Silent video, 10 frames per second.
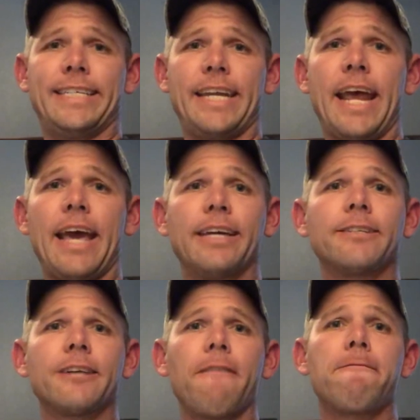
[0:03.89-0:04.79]
Today
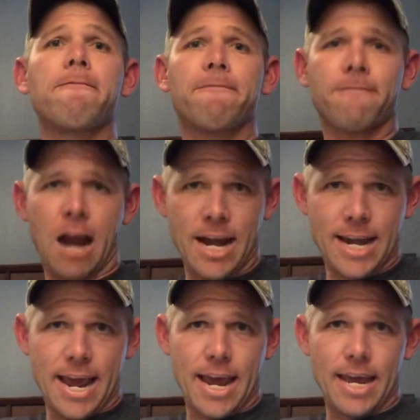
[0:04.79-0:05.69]
is
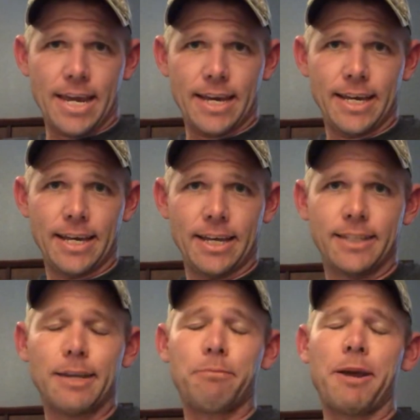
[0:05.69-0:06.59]
Friday,
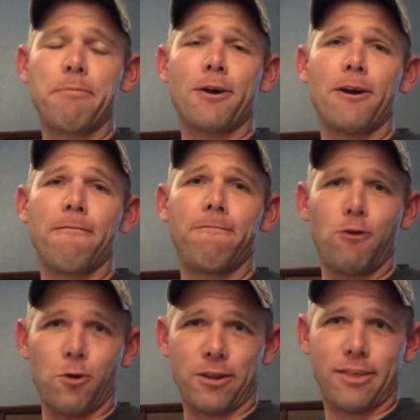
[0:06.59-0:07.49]
September
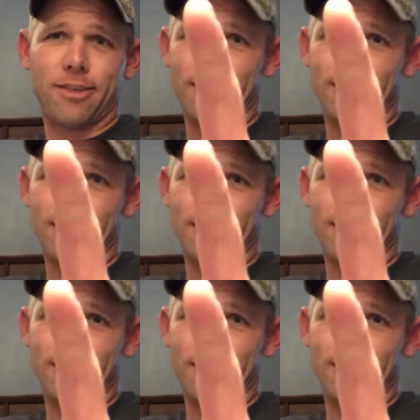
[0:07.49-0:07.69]
4th.